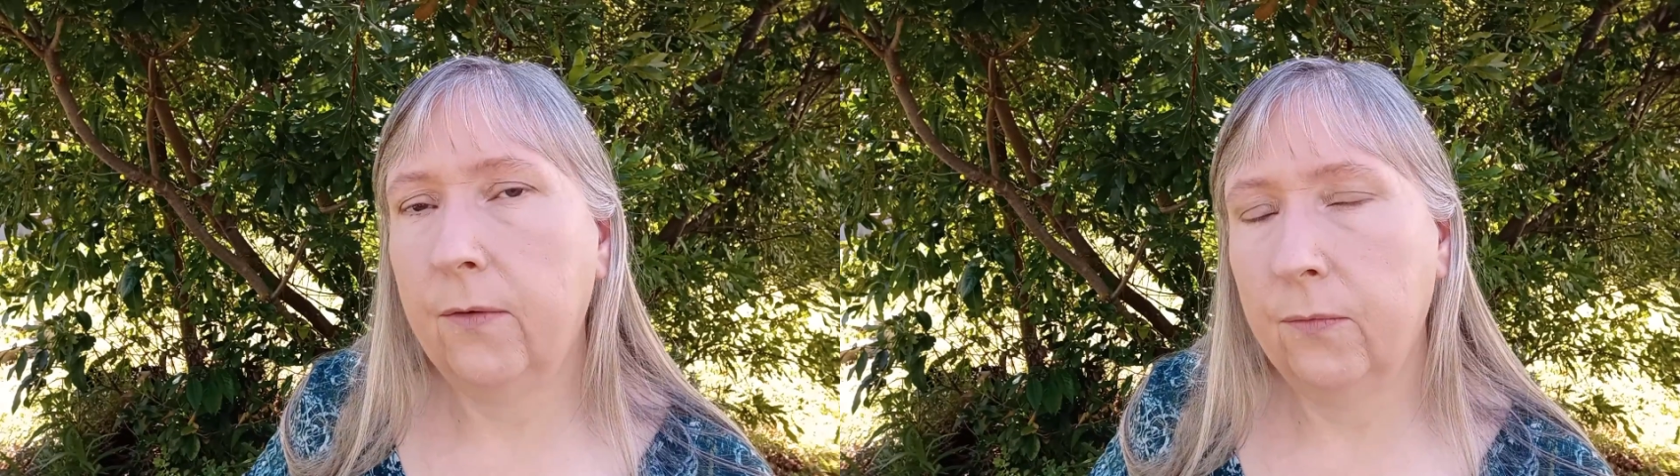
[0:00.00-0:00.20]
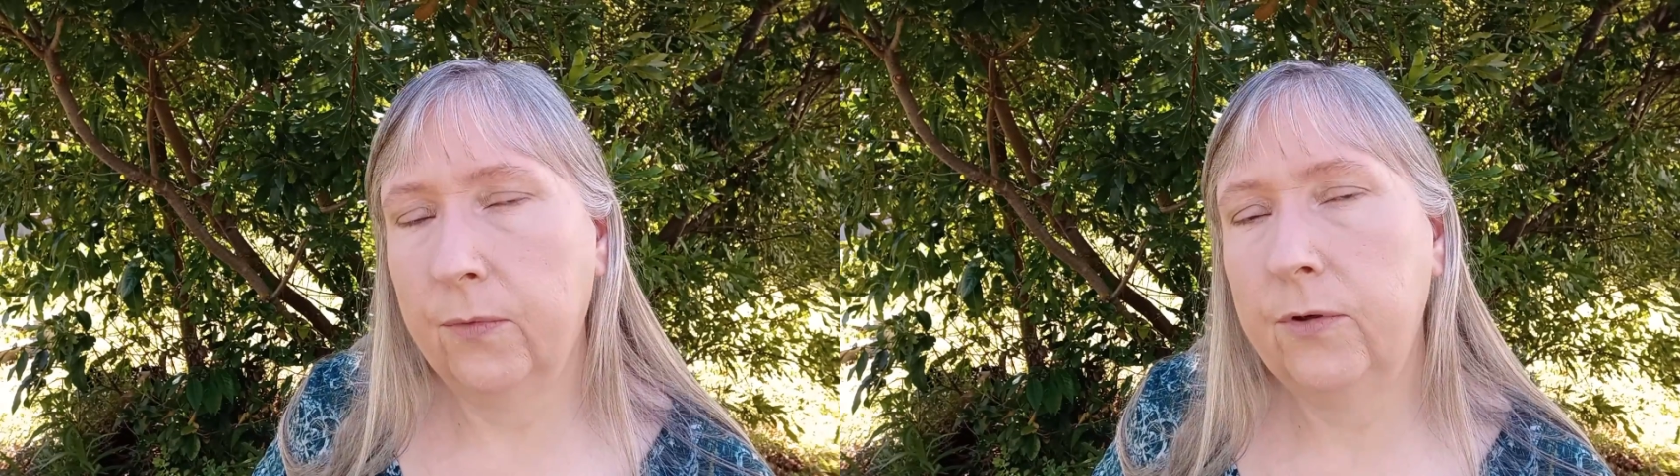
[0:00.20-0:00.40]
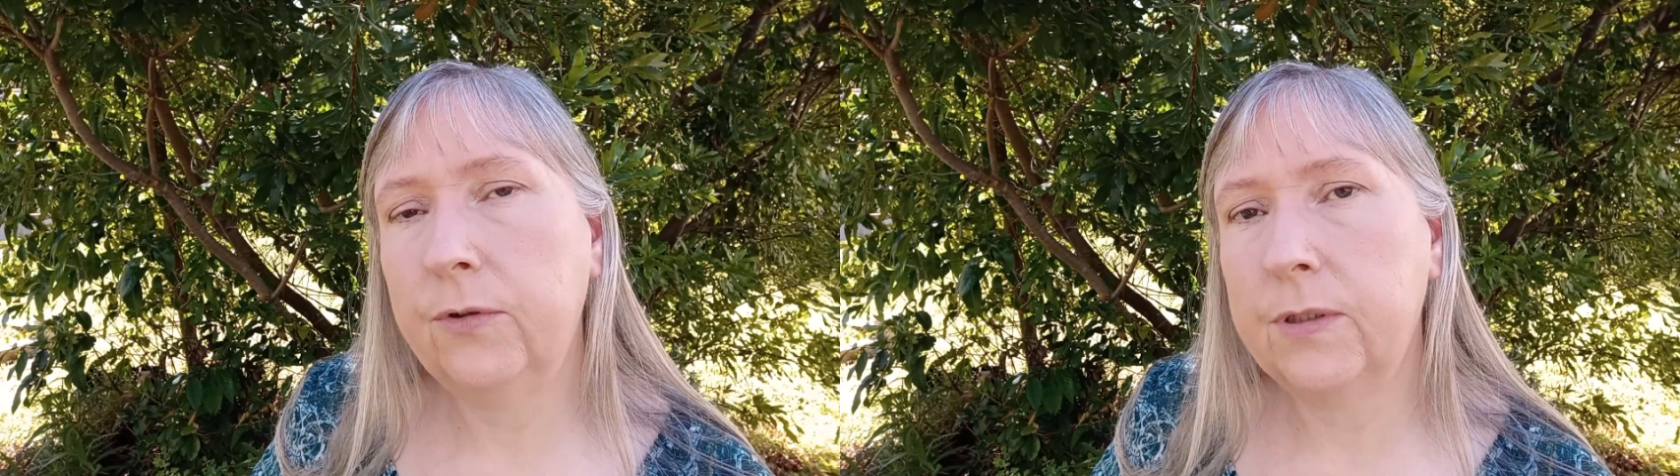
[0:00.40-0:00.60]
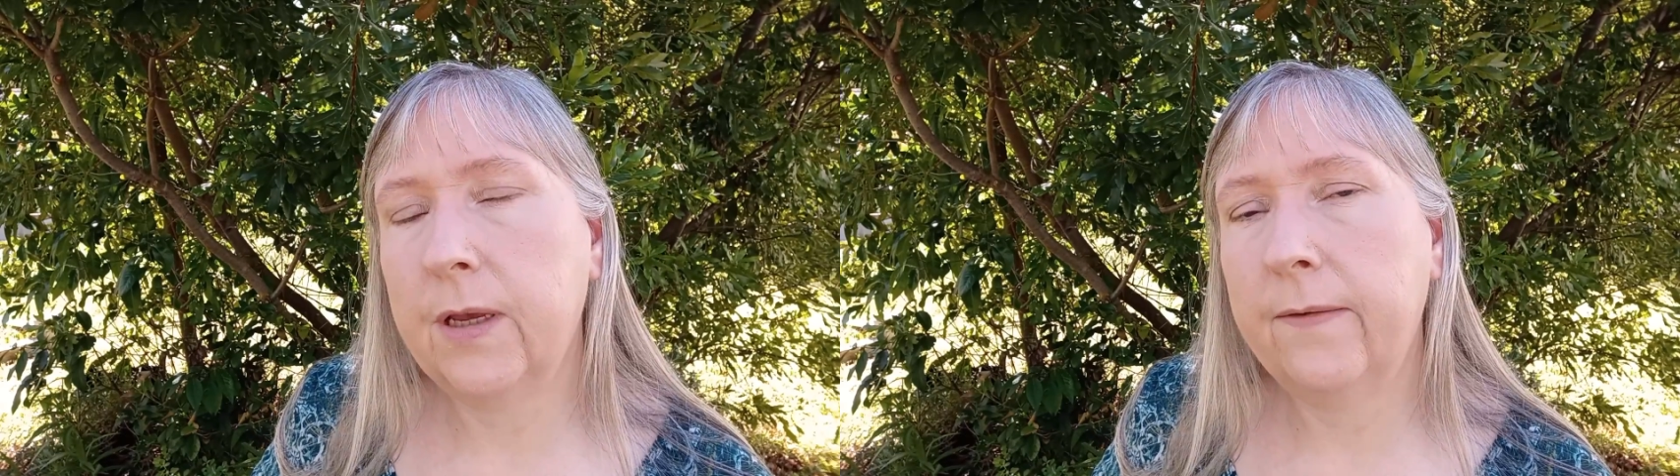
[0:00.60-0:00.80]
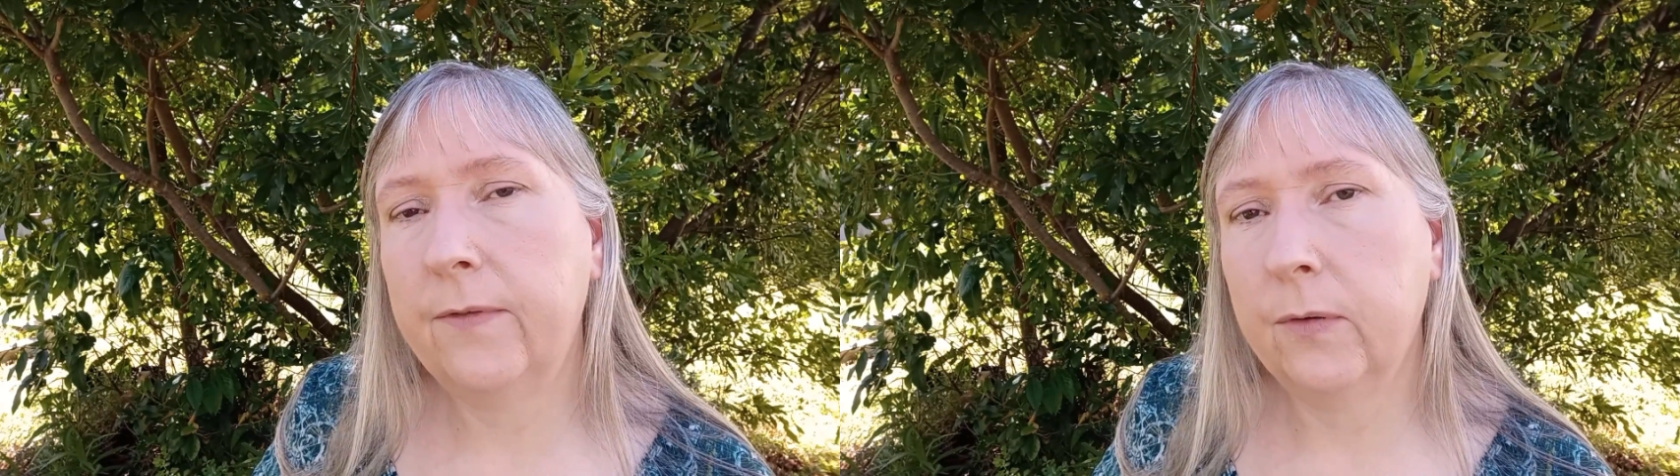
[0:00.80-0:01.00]
the roots
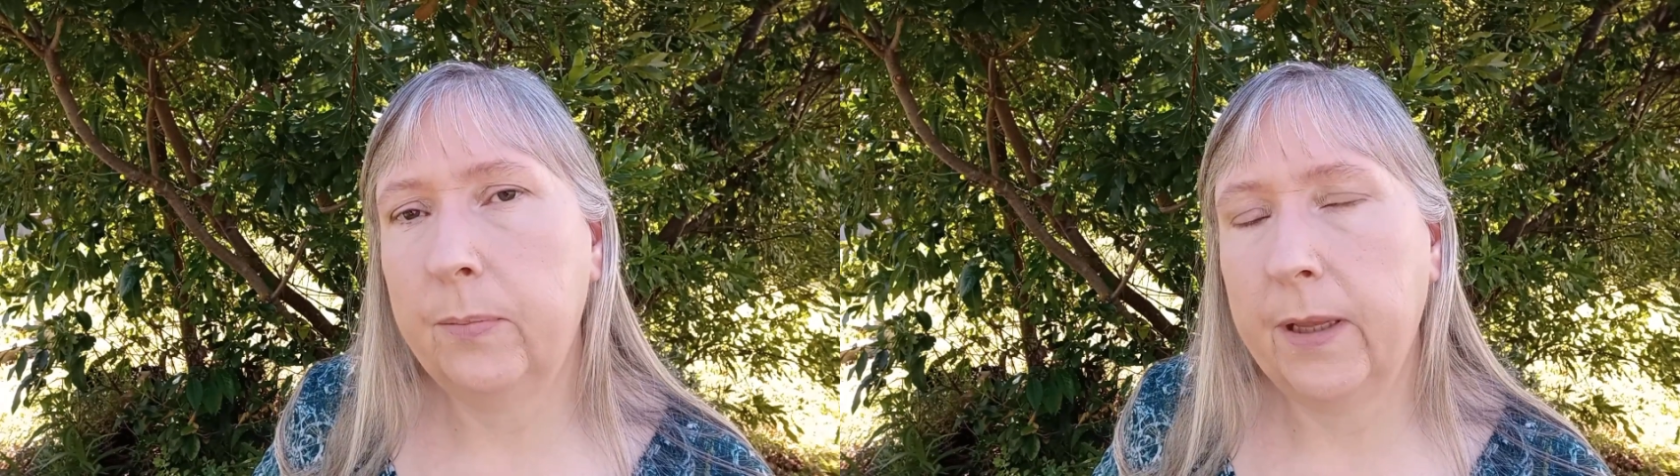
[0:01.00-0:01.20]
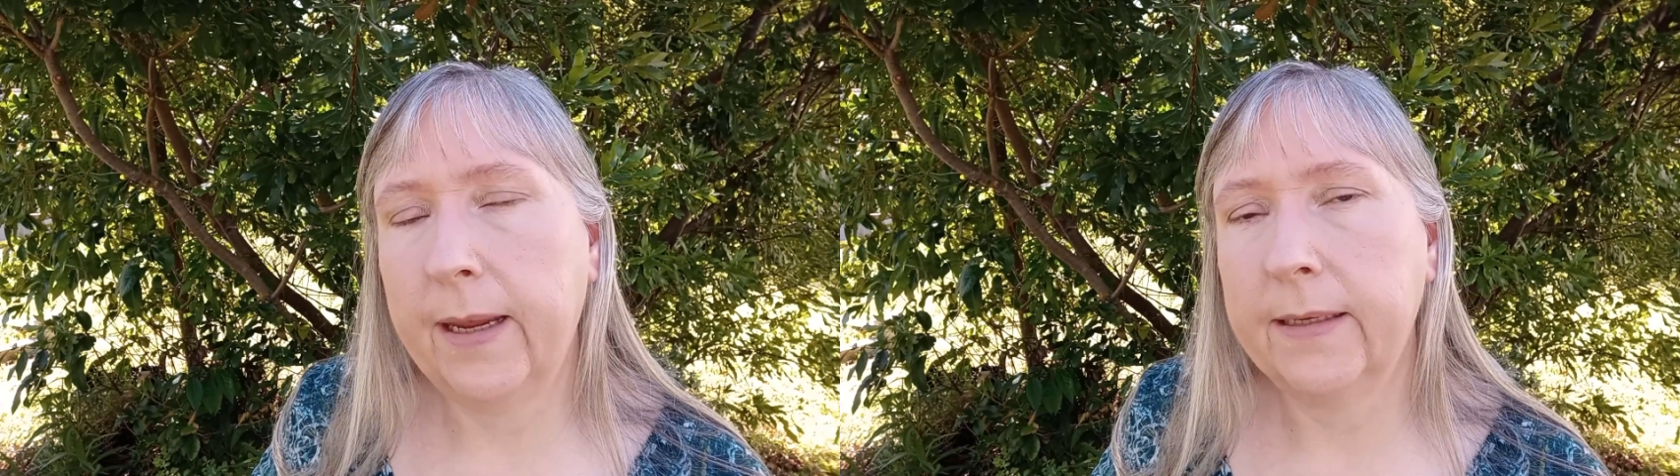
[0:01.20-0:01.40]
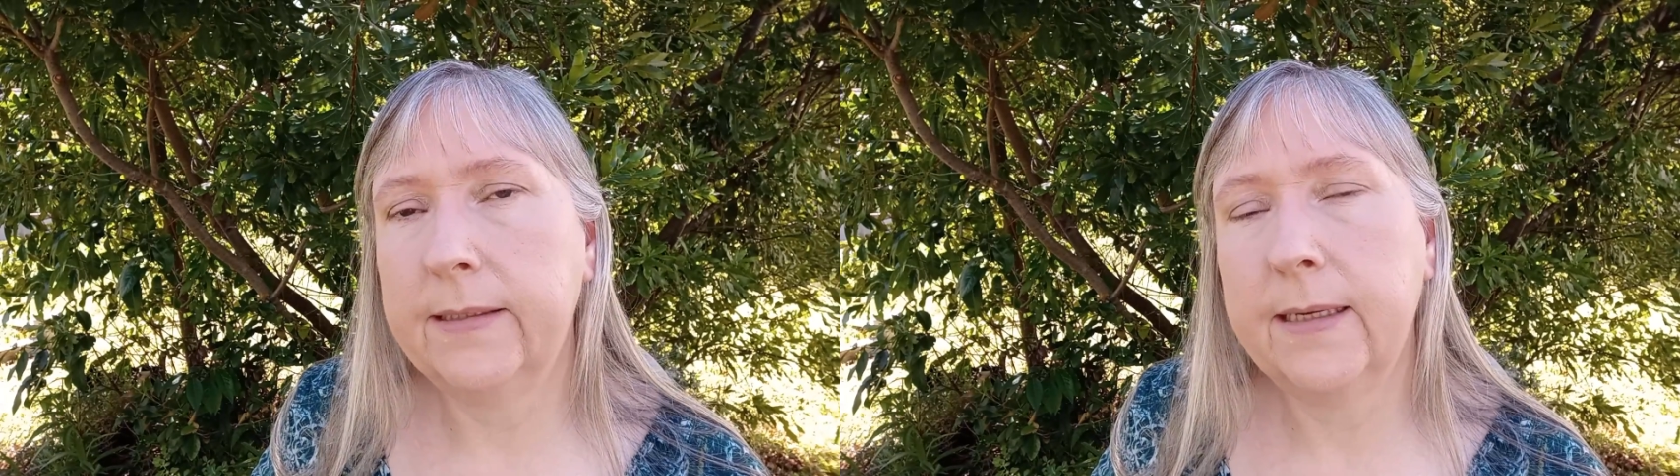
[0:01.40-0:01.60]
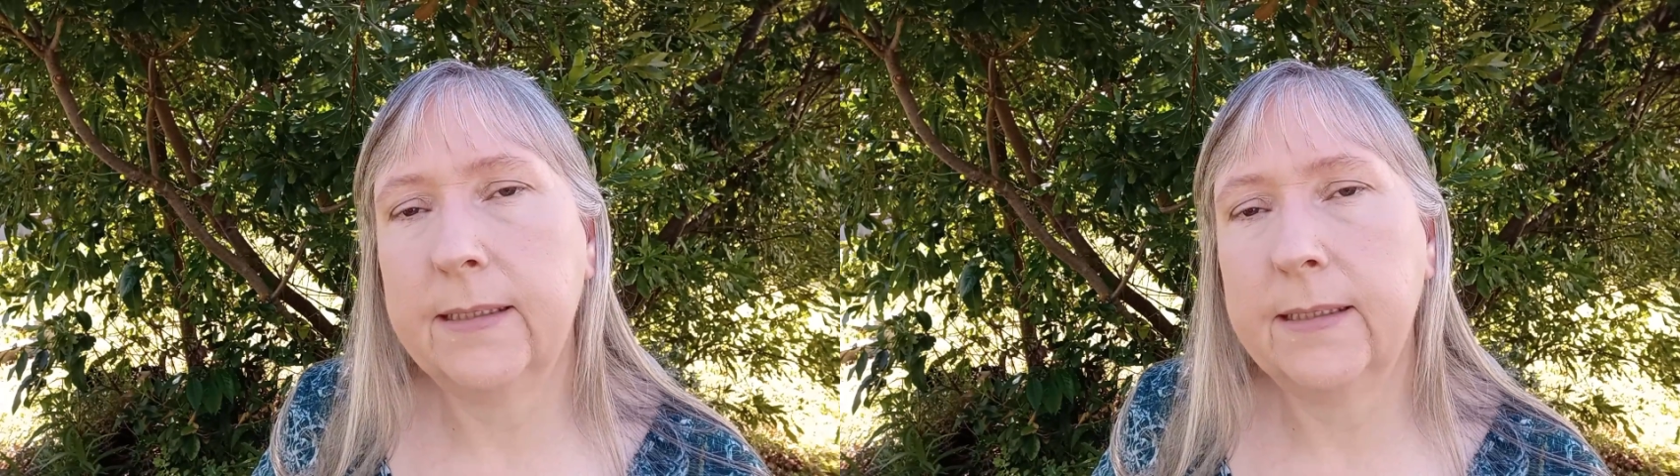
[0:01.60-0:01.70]
of your plant